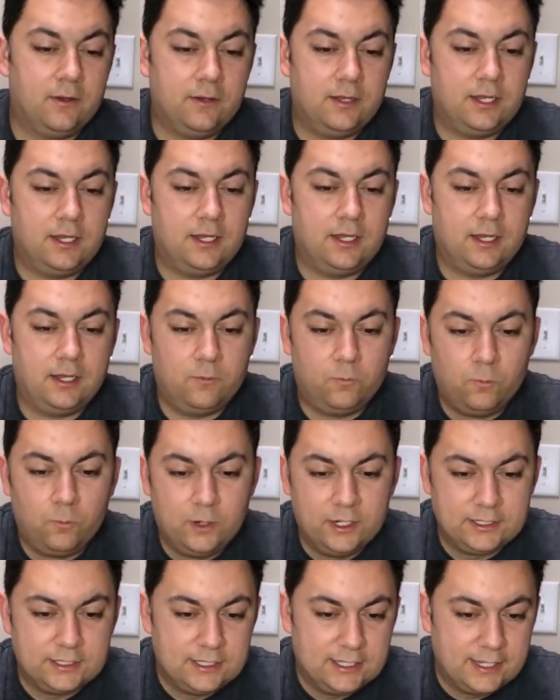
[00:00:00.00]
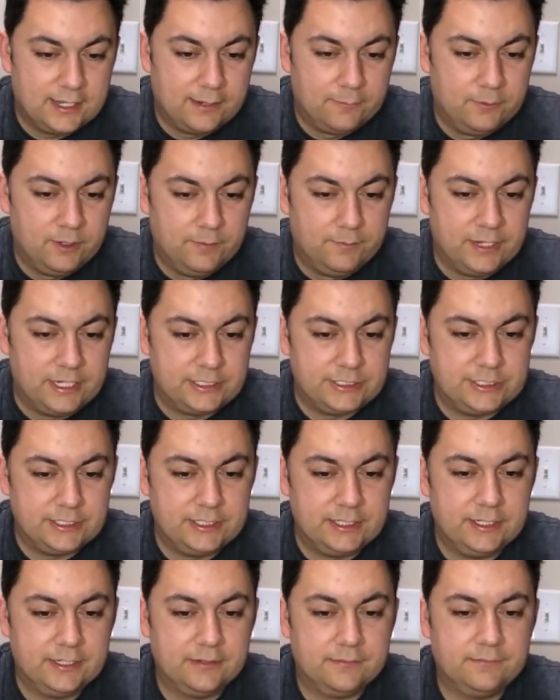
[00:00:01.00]
Now, one thing I will
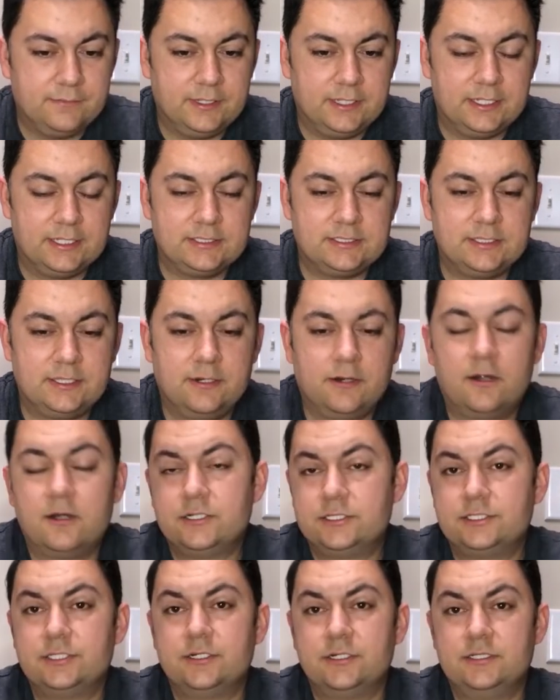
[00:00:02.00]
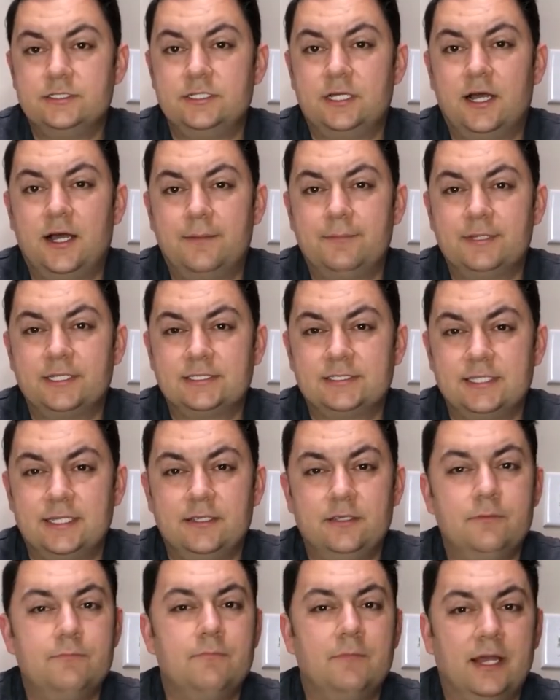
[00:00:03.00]
mention here is there are certain
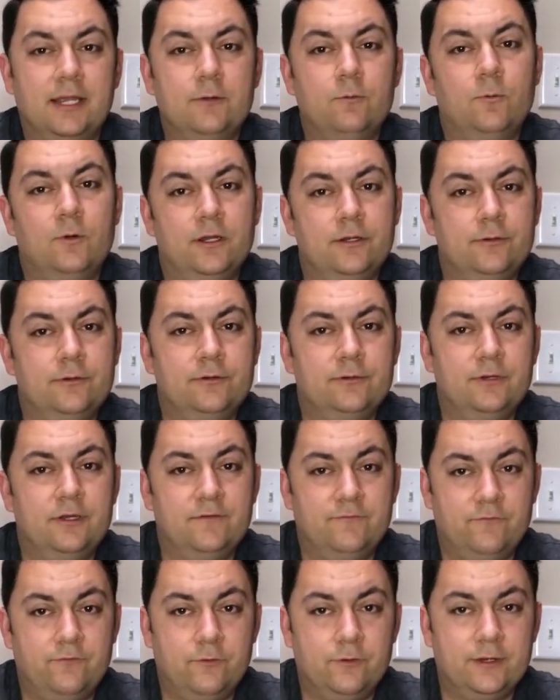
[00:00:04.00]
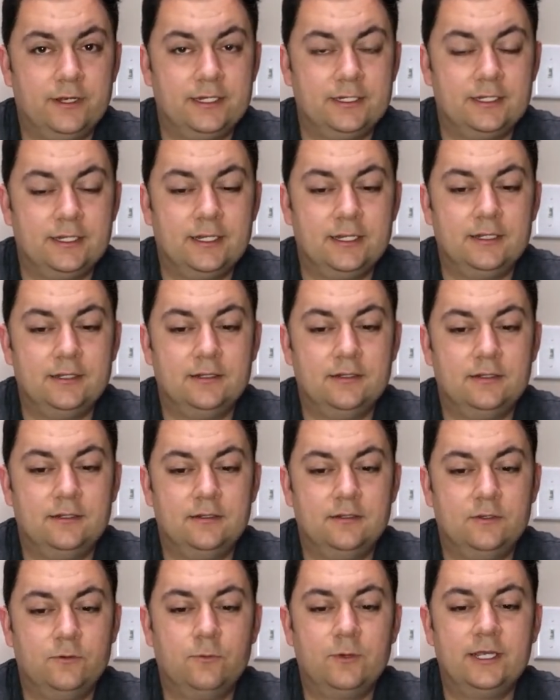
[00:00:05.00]
topics that you might want to avoid.
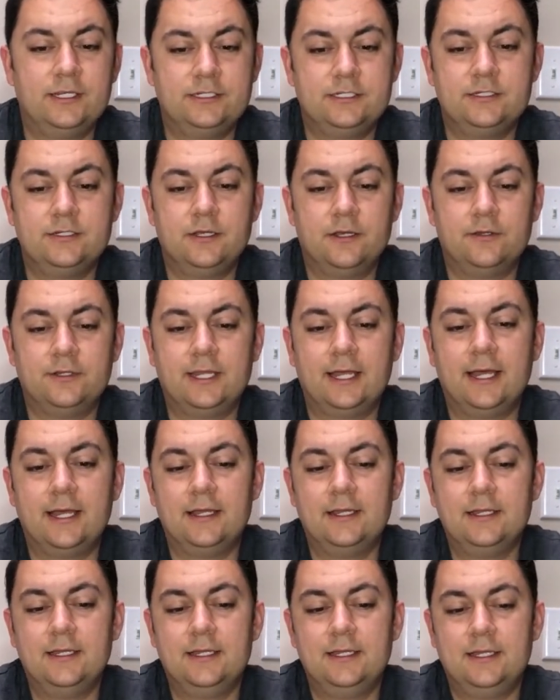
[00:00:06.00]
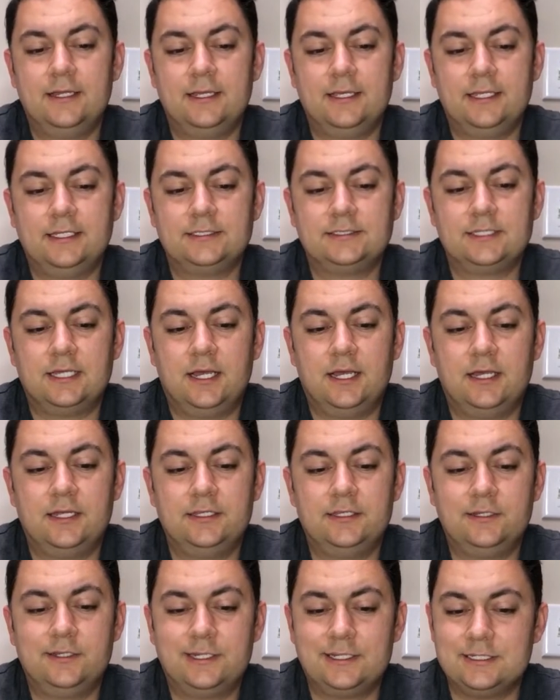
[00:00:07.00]
And the way to know that
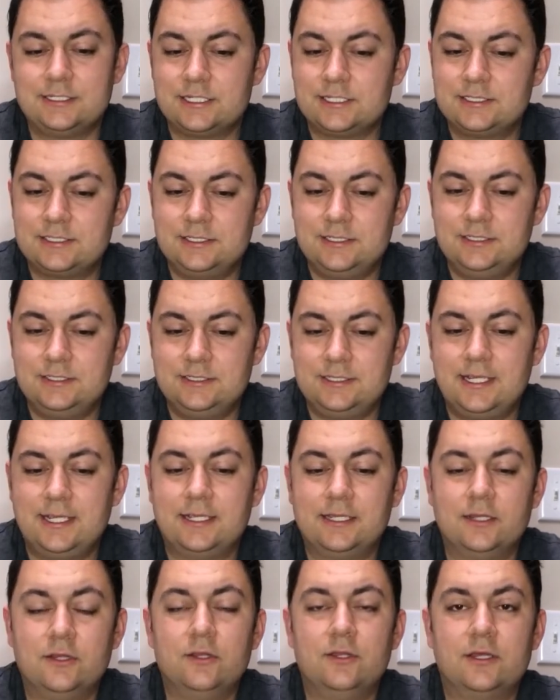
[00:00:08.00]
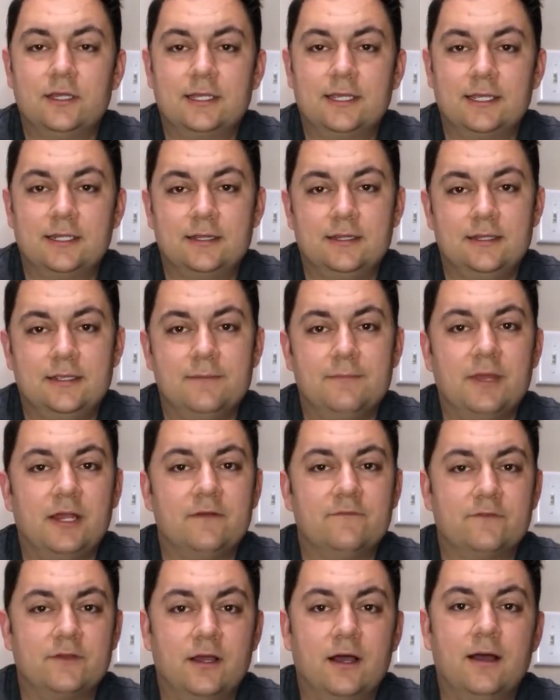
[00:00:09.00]
is you can just take a look
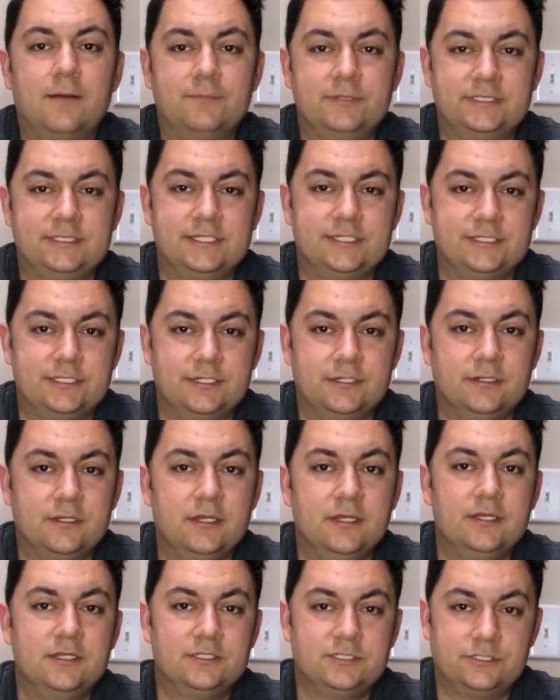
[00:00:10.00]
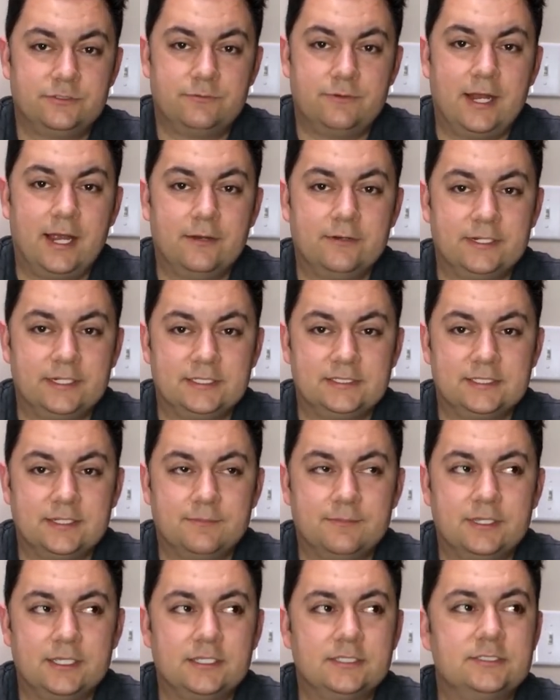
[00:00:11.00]
at the amount of competition
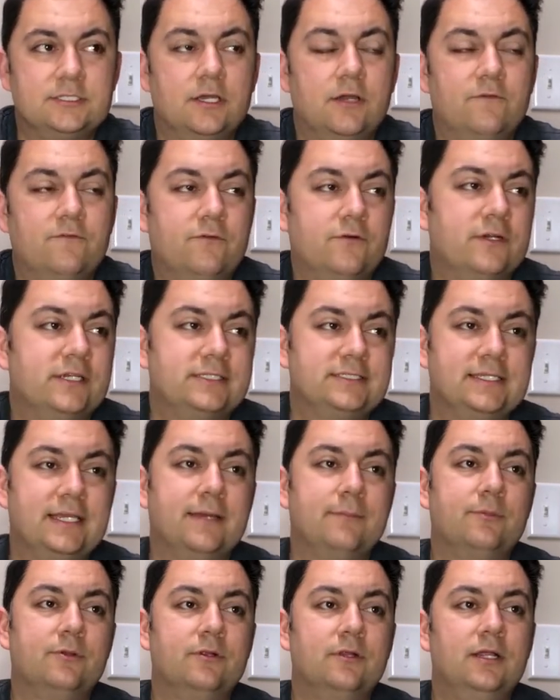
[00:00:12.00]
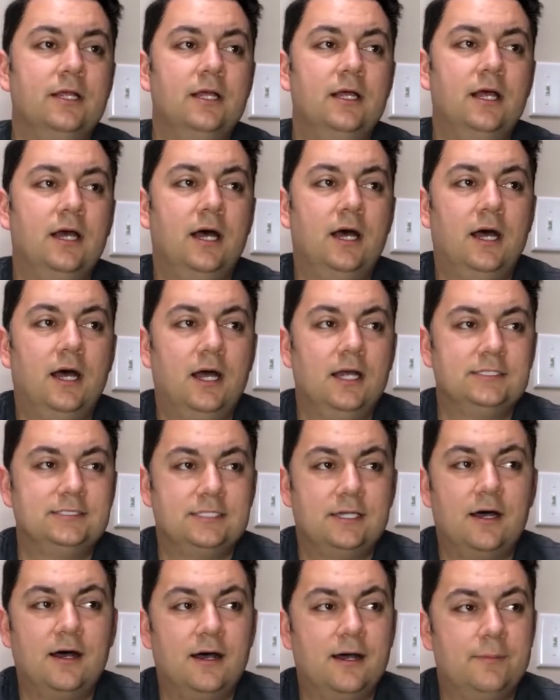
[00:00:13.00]
surrounding something. So for example,
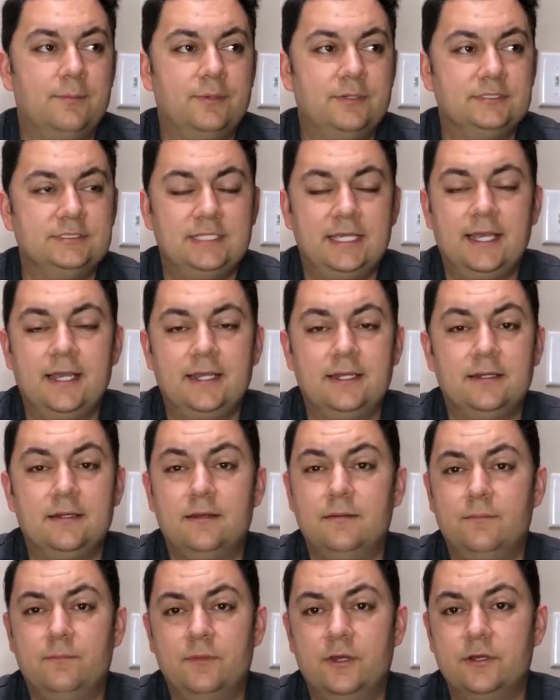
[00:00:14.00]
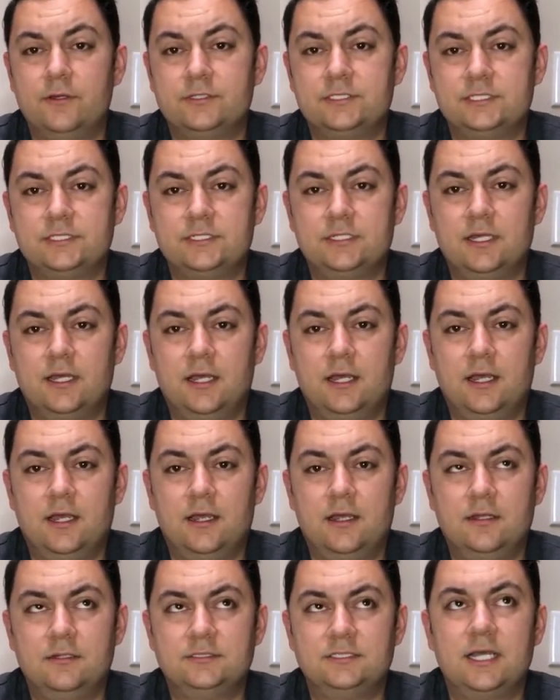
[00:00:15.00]
top 10
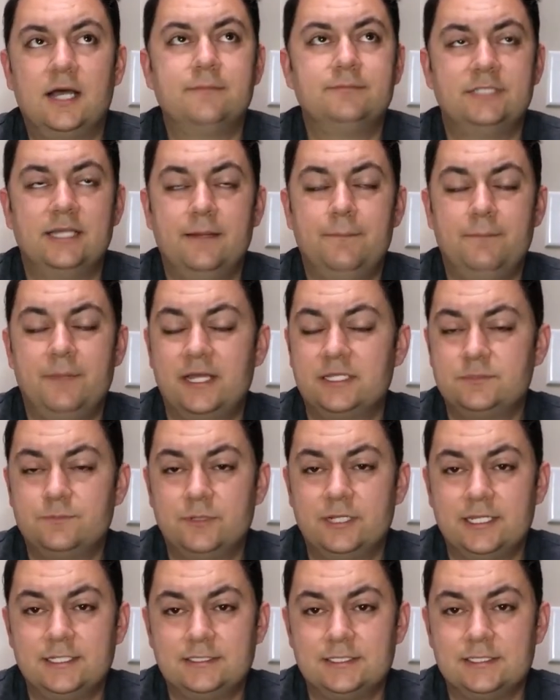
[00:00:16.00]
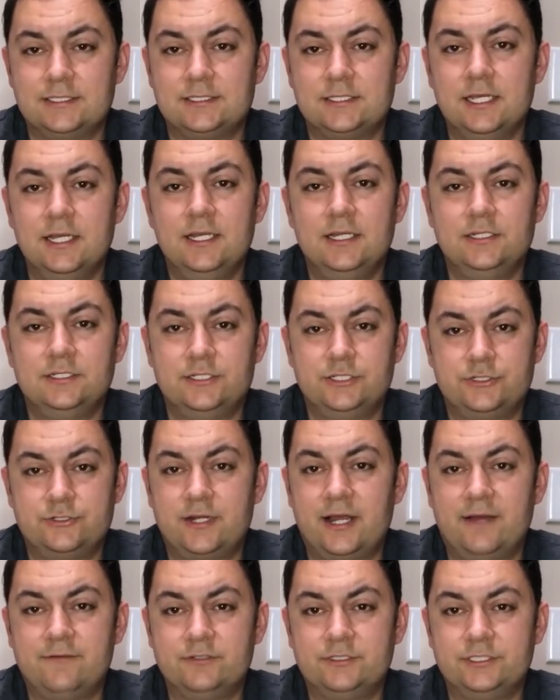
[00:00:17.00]
best places
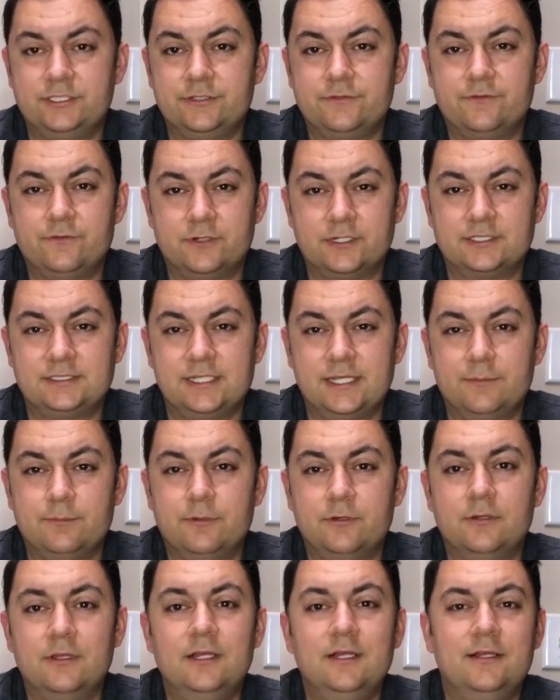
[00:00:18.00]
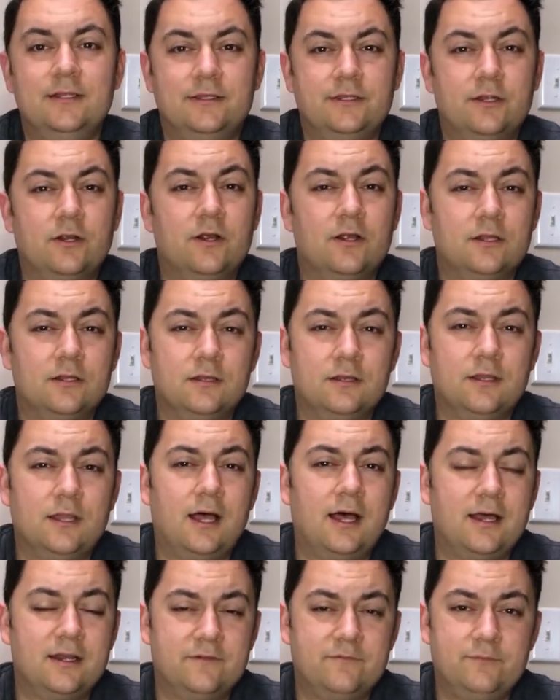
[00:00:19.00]
to travel to, for example, there
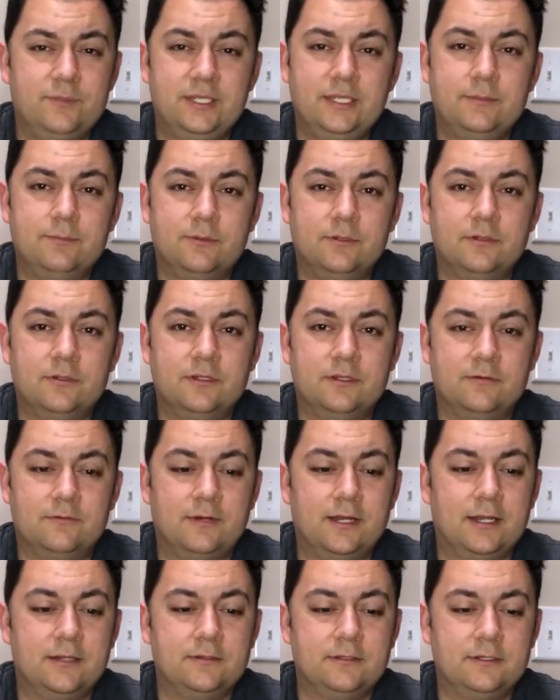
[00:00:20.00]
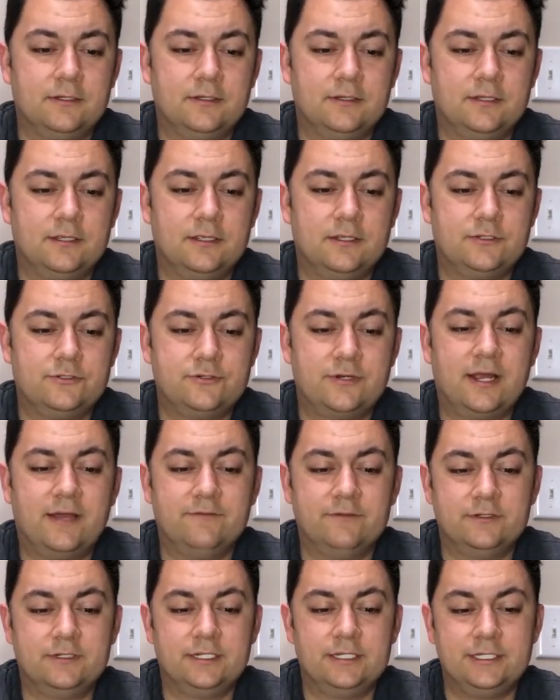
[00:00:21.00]
are a lot of people around
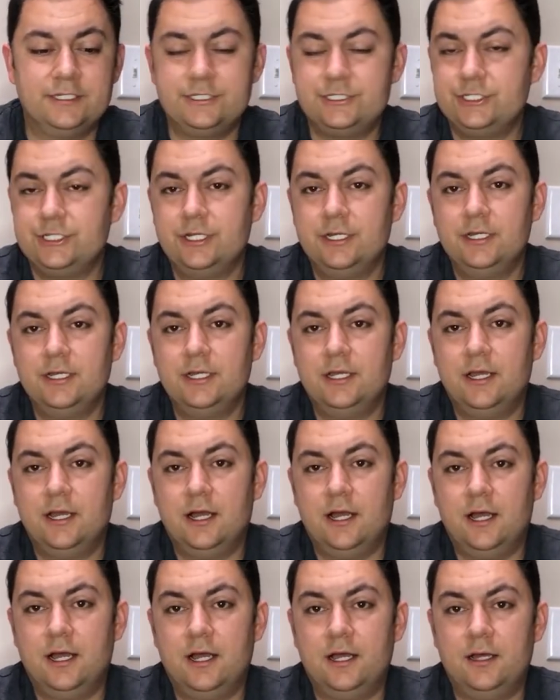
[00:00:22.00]
the travel niche.